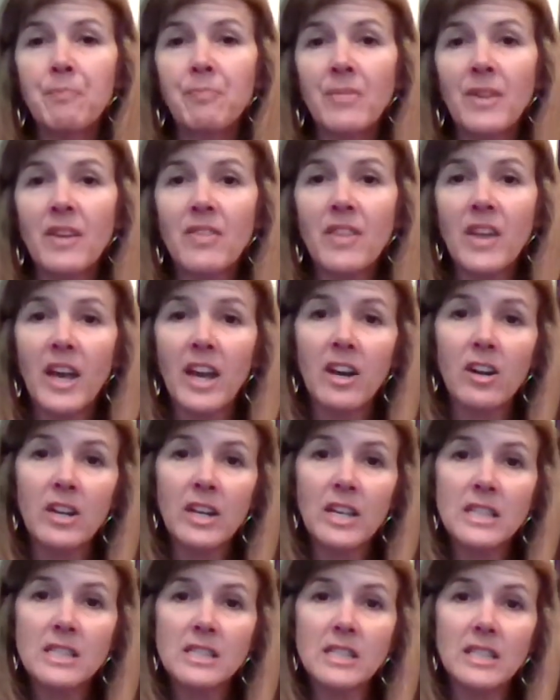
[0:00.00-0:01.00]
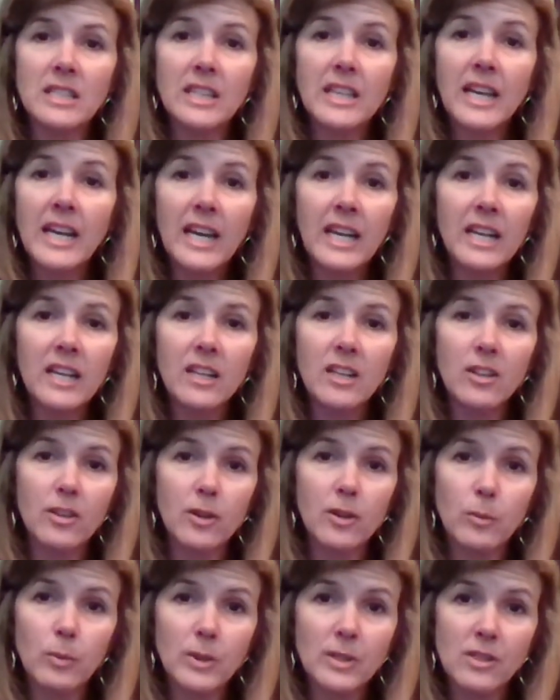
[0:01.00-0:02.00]
in the areas in Canada,
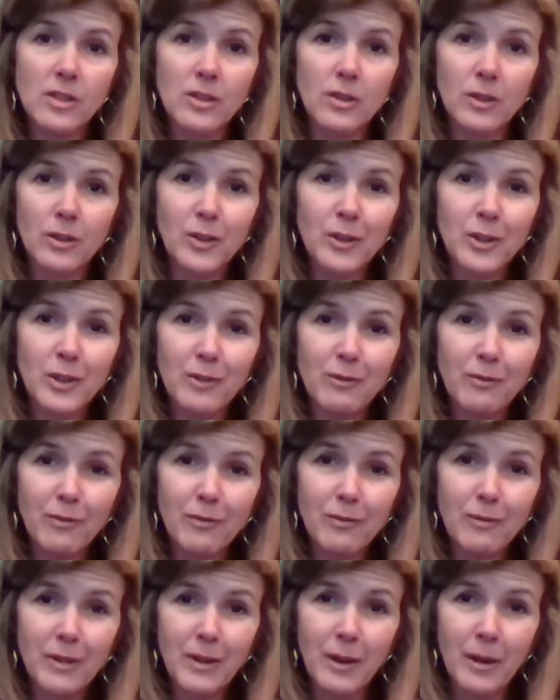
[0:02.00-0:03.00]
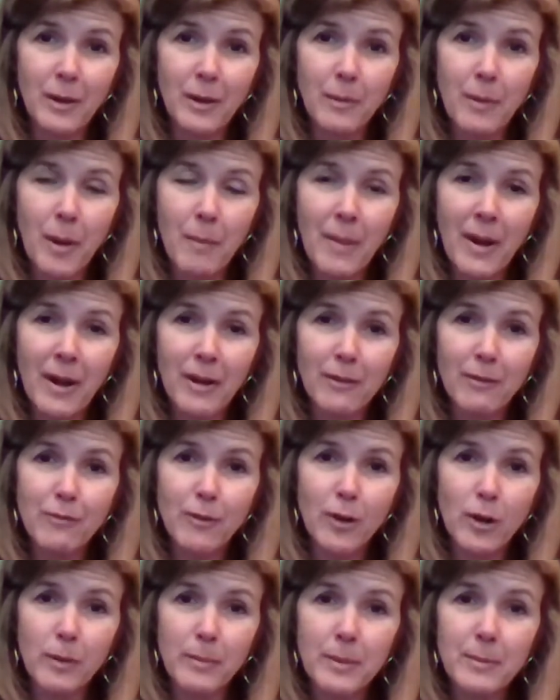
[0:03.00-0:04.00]
there wasn't a good amount of
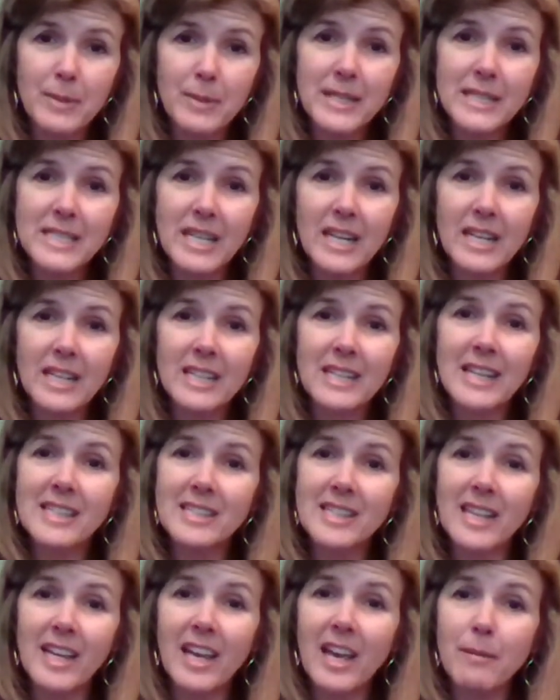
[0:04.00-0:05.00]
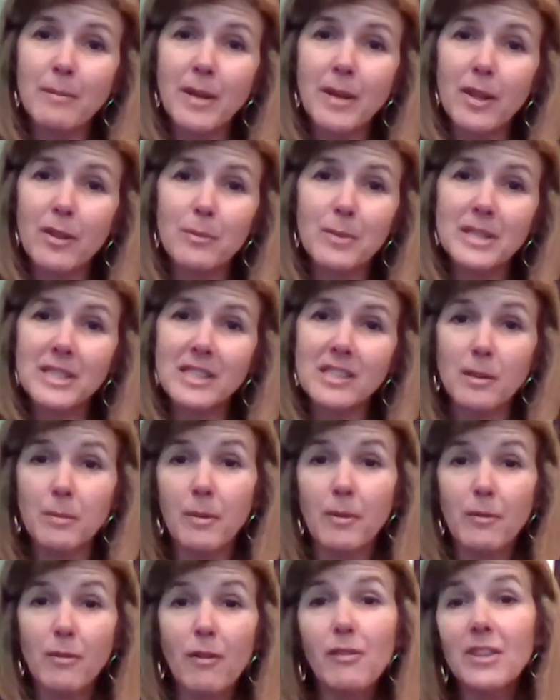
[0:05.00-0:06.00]
farming being done, and as they came down the
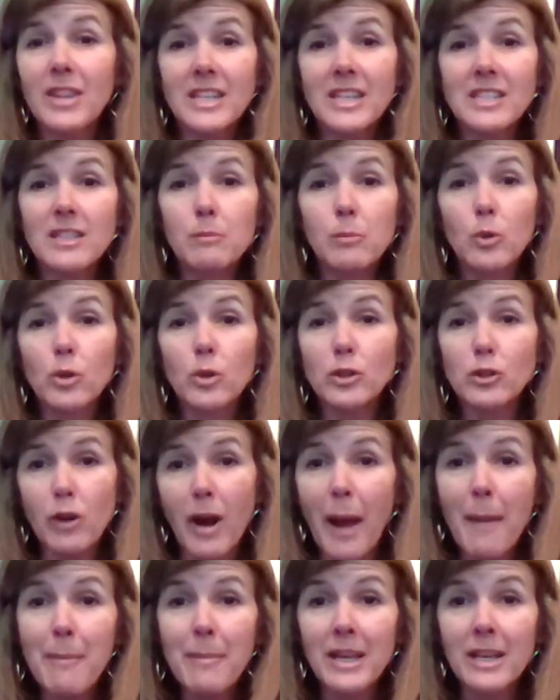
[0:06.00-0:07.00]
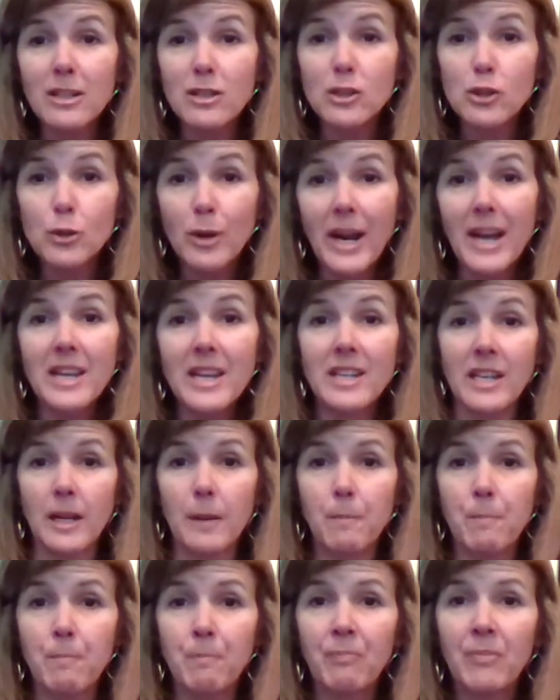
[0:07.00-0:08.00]
Mississippi River, they did more trapping and
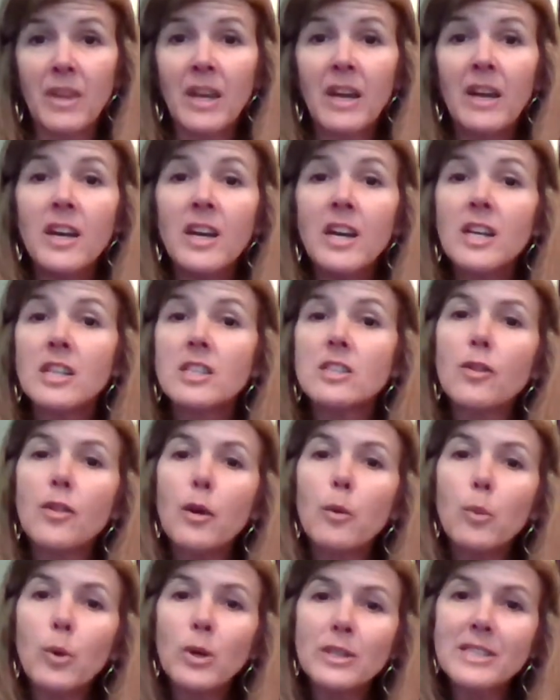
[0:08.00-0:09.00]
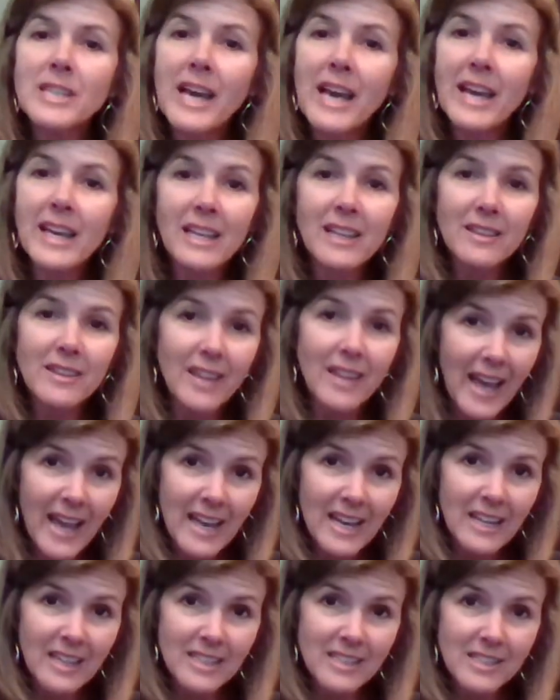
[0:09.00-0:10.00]
trading. So they weren't taking
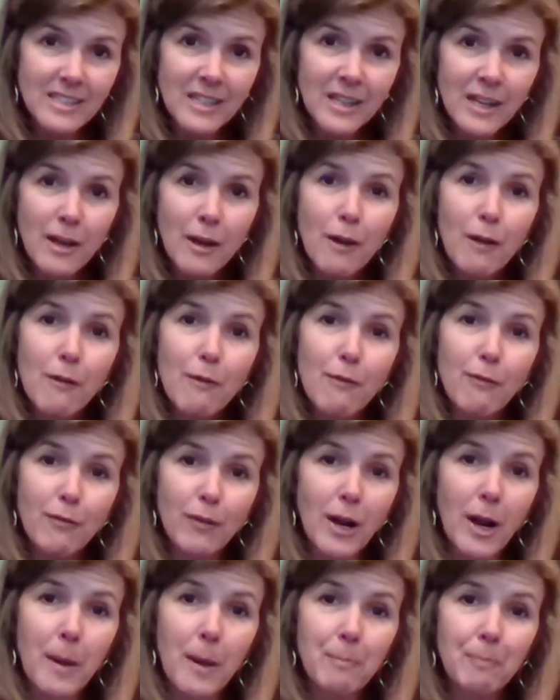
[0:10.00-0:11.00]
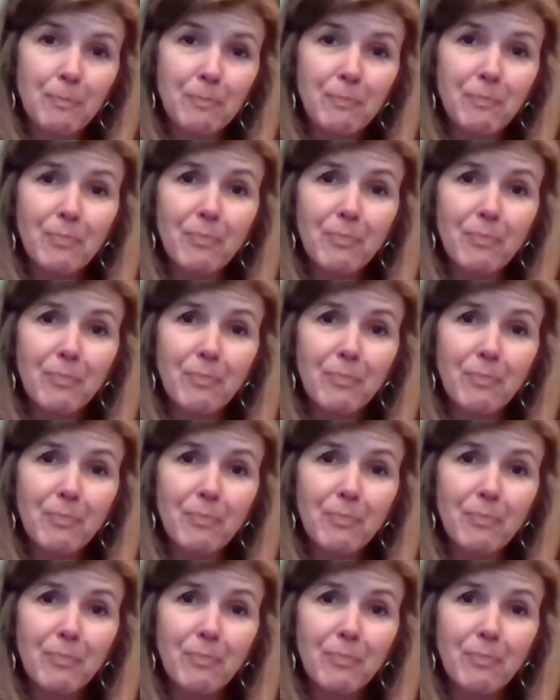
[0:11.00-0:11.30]
land from